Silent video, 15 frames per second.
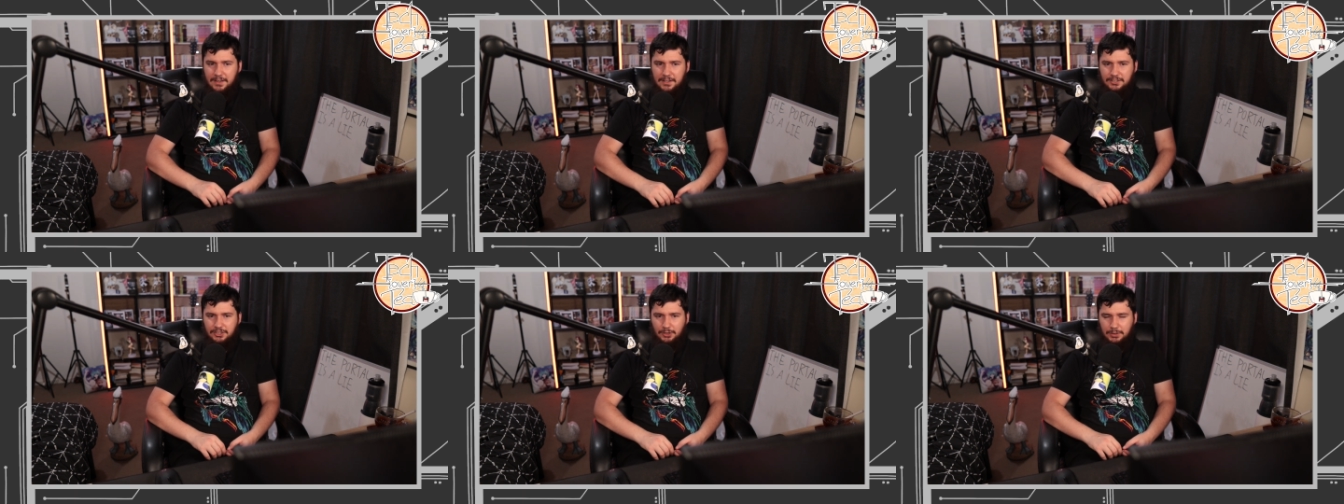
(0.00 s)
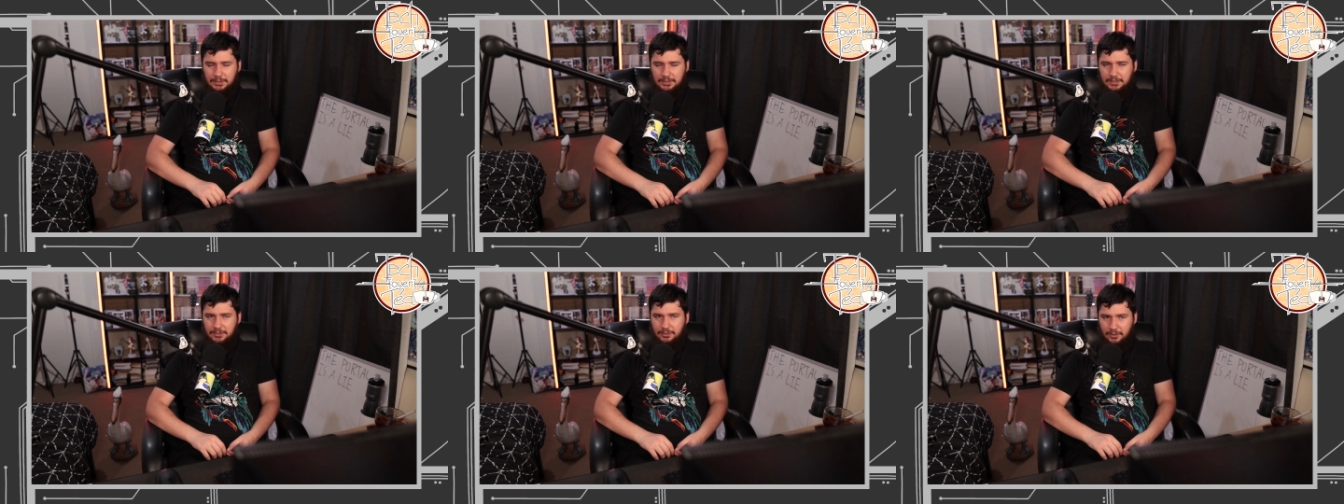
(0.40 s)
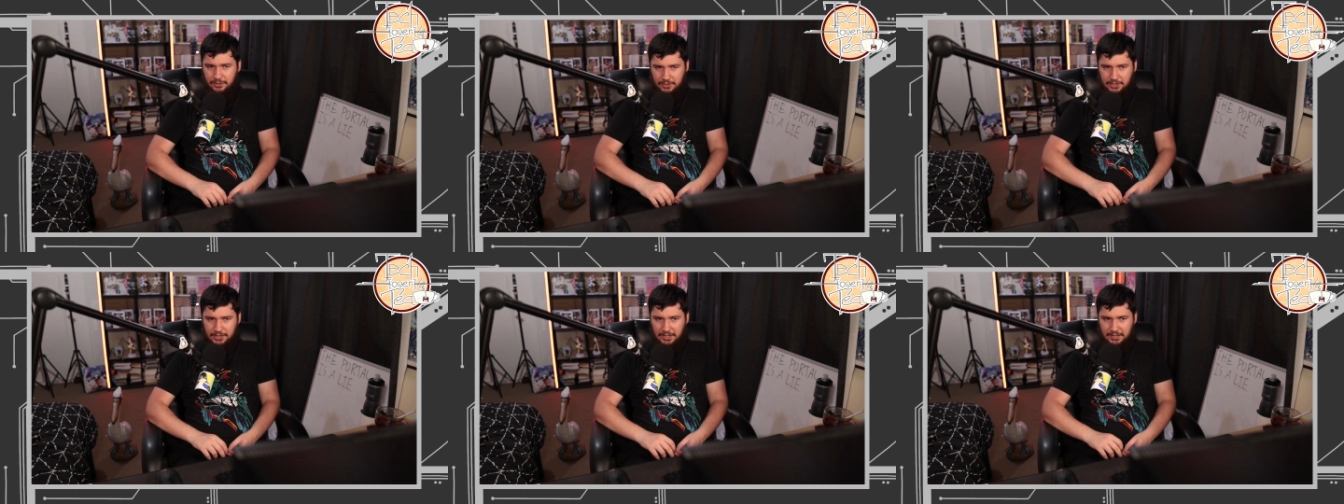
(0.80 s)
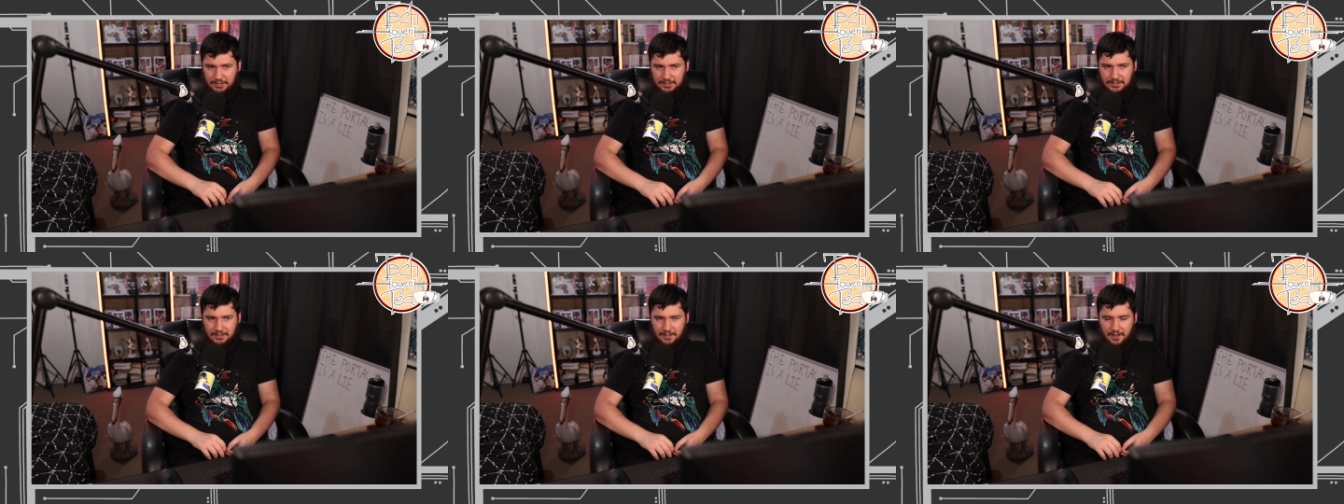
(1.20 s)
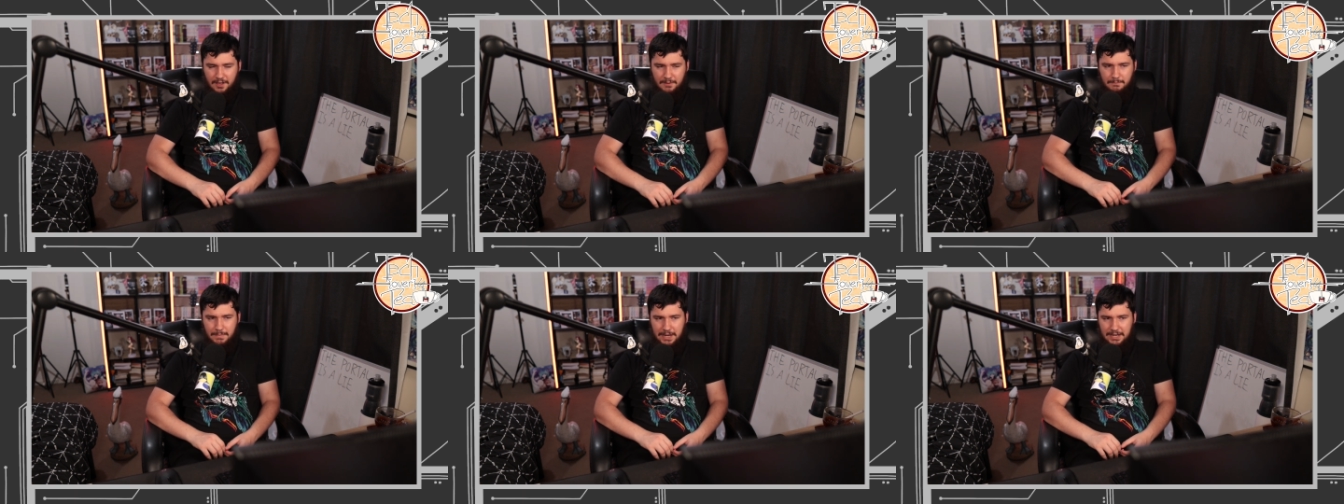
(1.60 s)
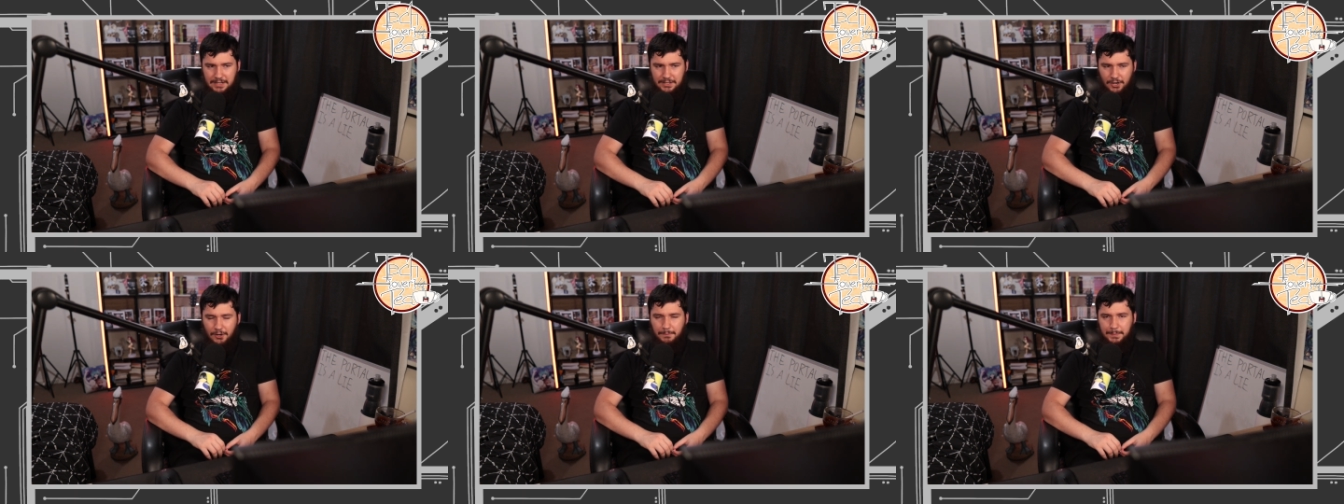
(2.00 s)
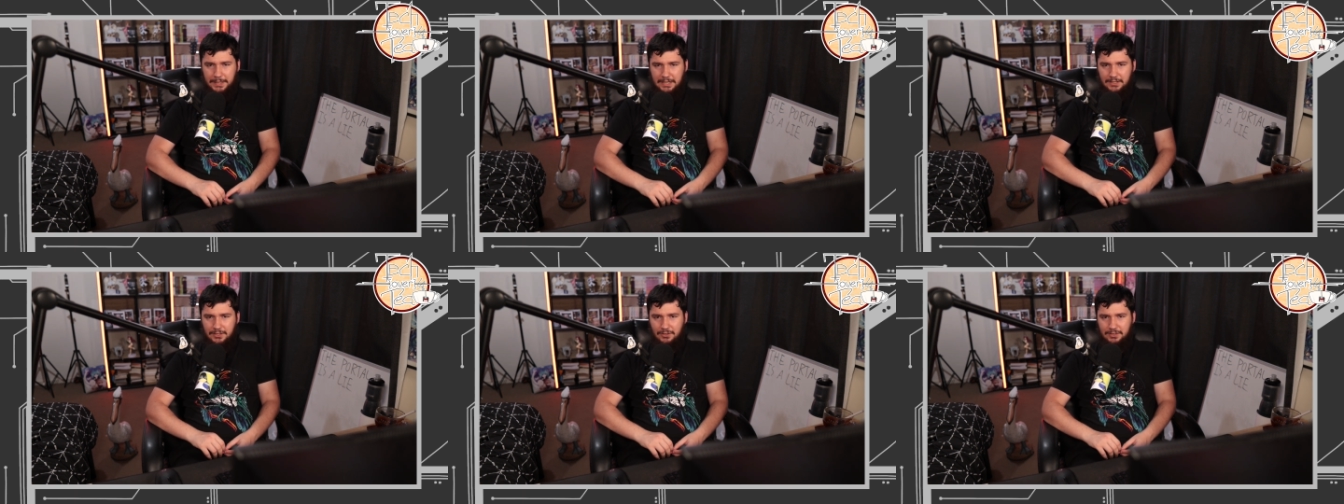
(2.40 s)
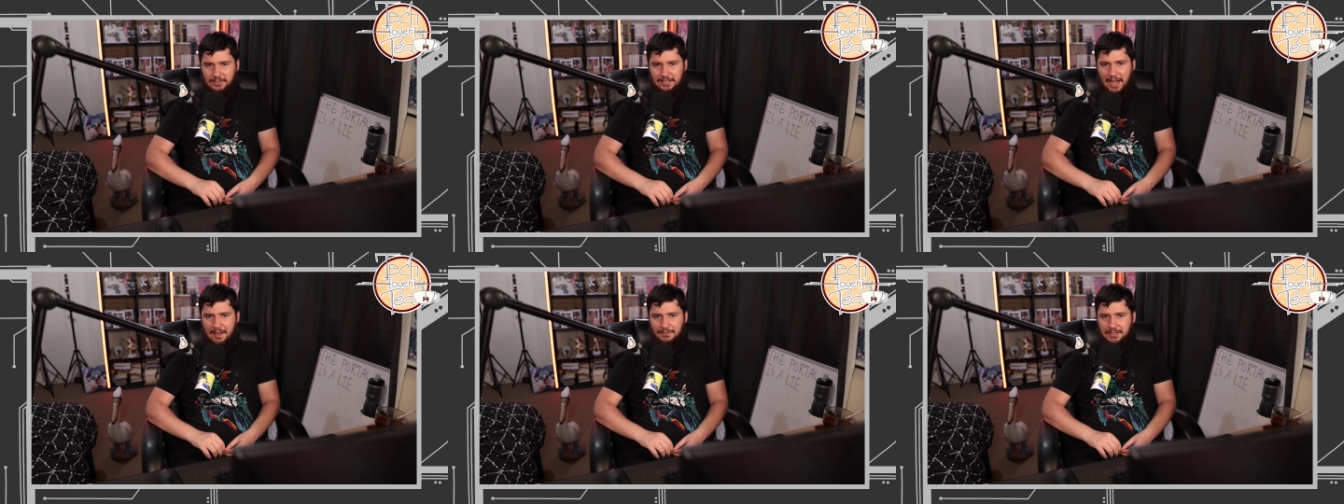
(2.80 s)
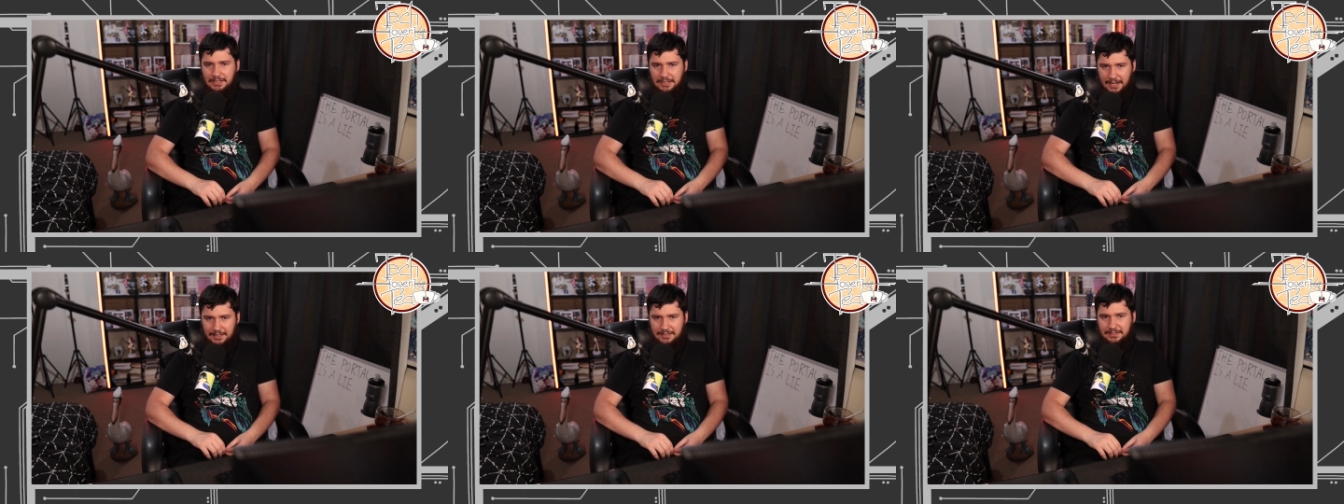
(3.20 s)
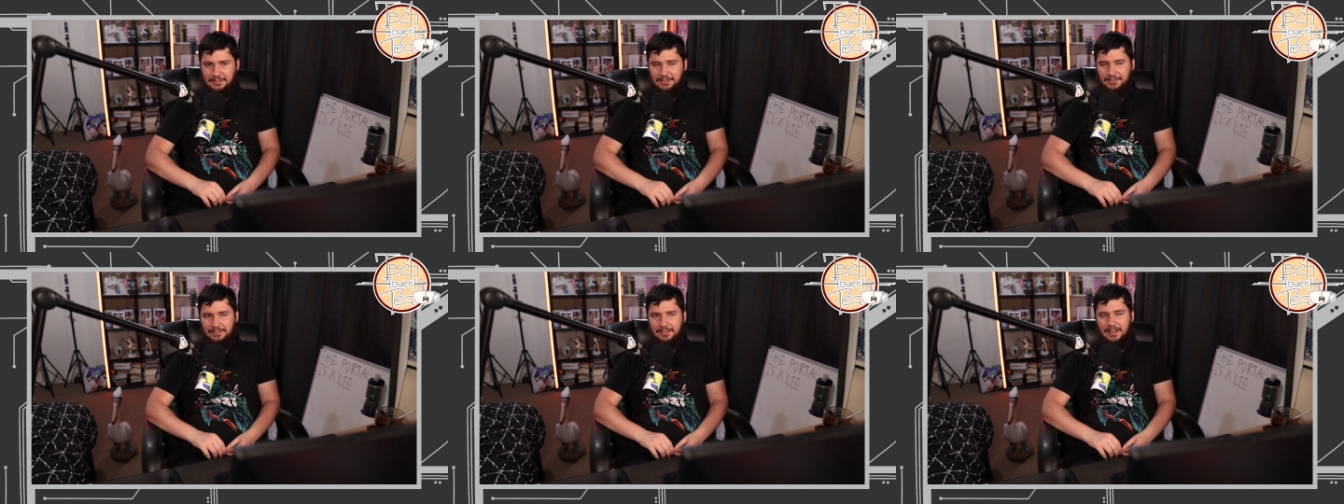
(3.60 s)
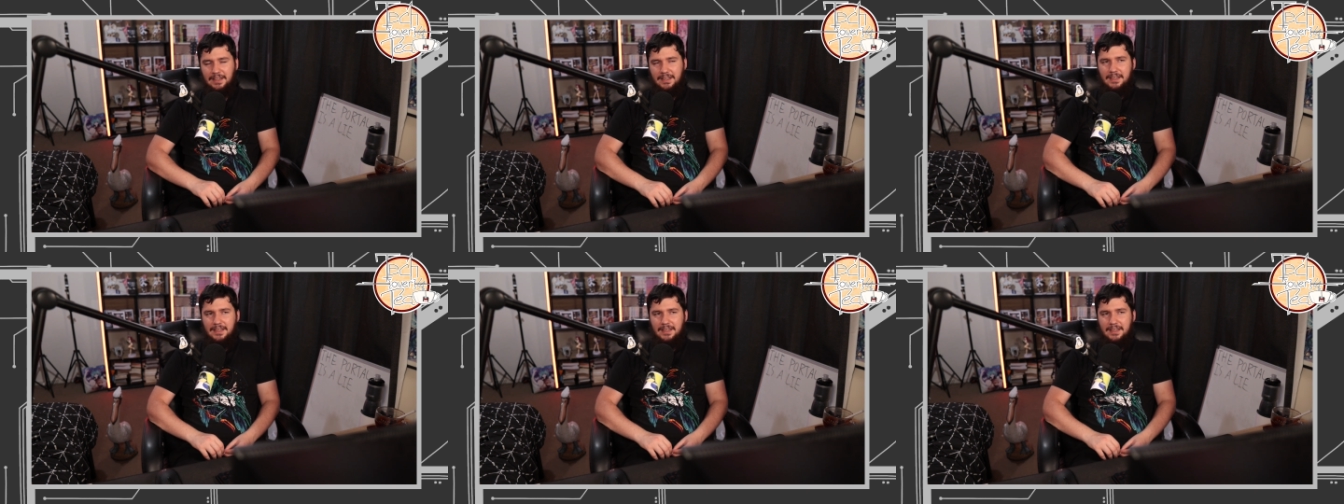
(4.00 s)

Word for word: so it's not just me not being used to having guests on,